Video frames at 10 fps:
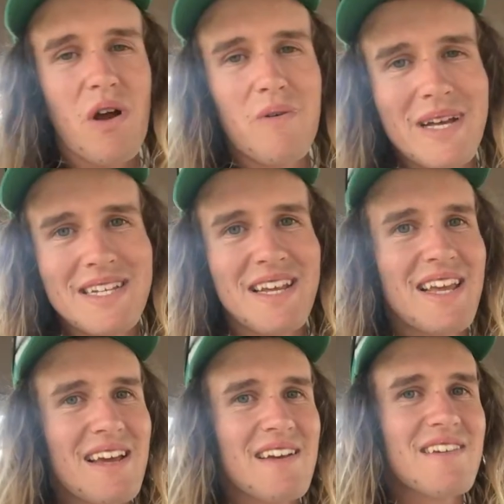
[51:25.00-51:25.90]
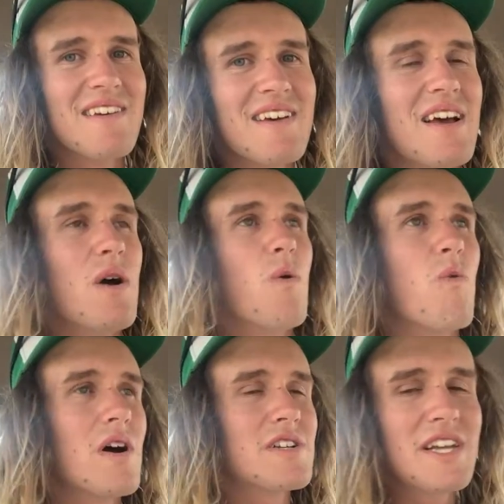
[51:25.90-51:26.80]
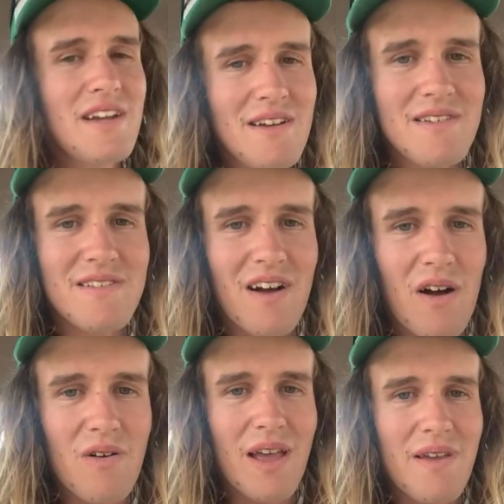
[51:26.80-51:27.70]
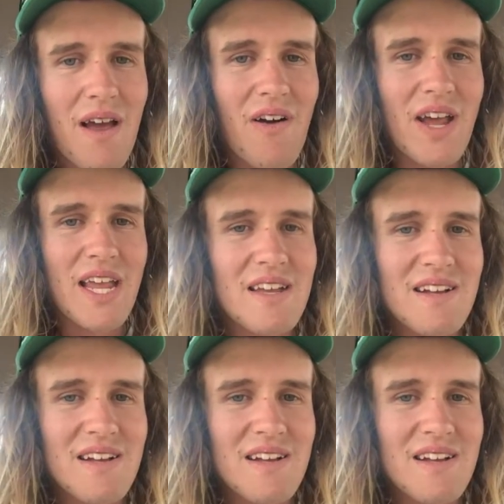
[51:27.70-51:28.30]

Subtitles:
commenting and watching, I'll keep going.